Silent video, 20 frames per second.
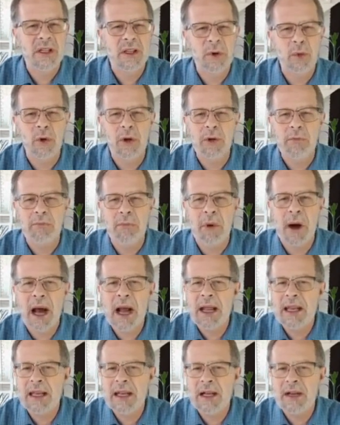The word
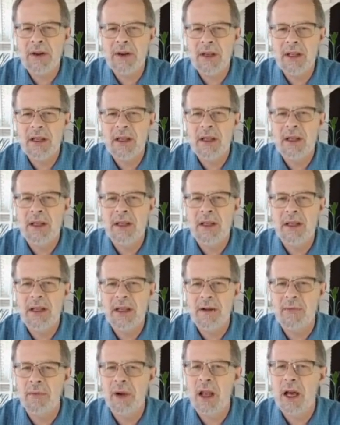binary
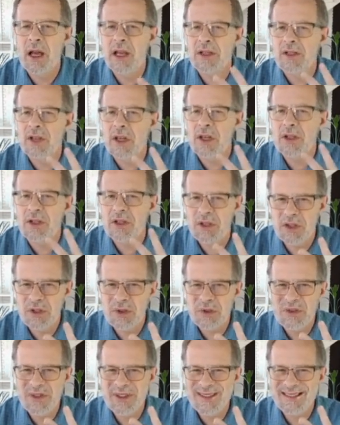implies
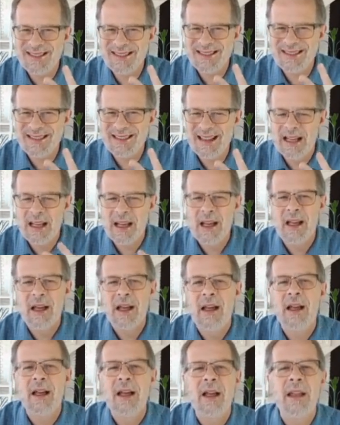2.
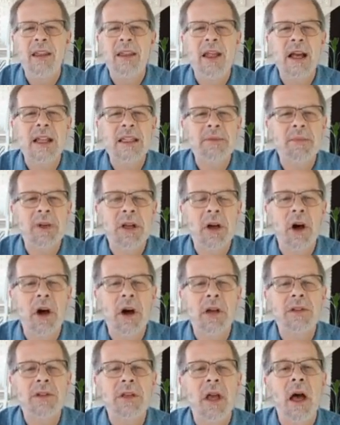That's
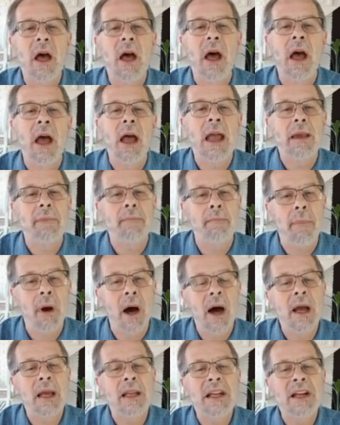because a
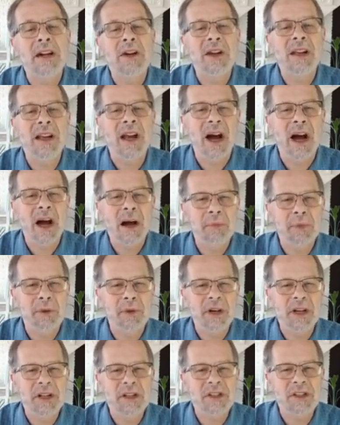binary
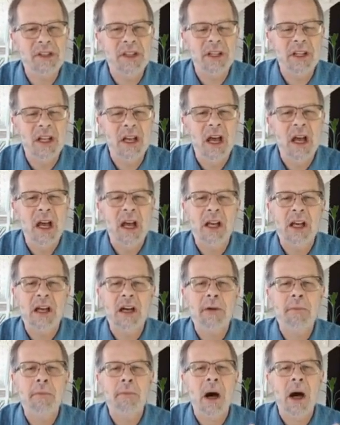operation
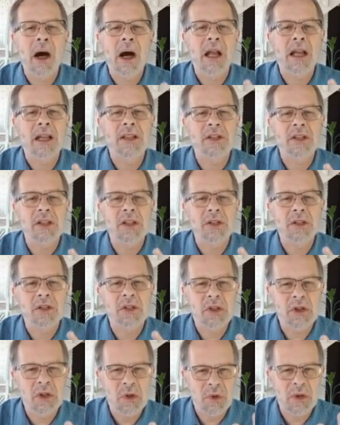combines
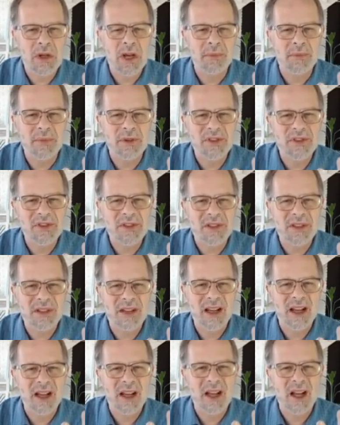2 numbers,
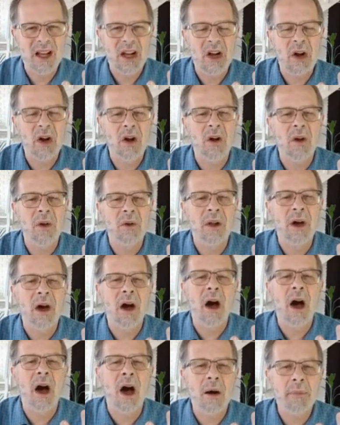called
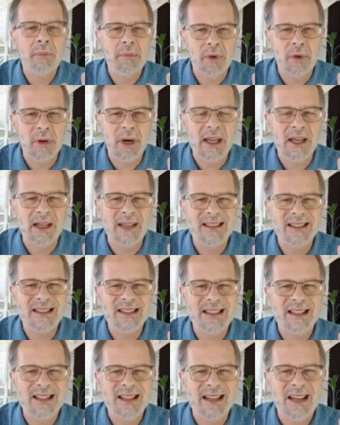
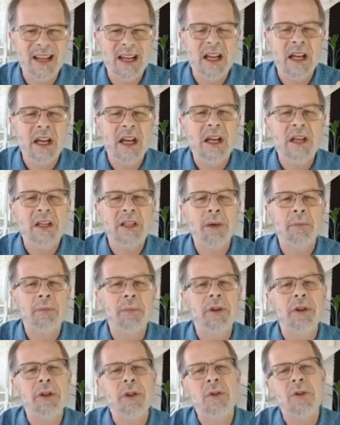operands, to
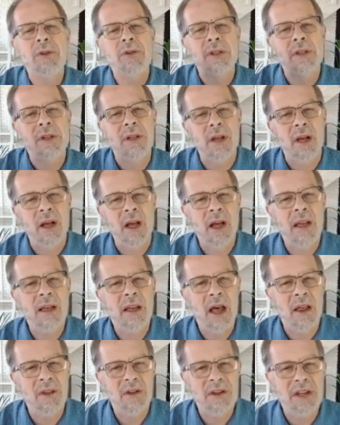produce
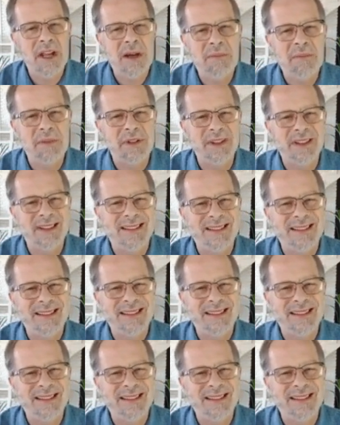another number.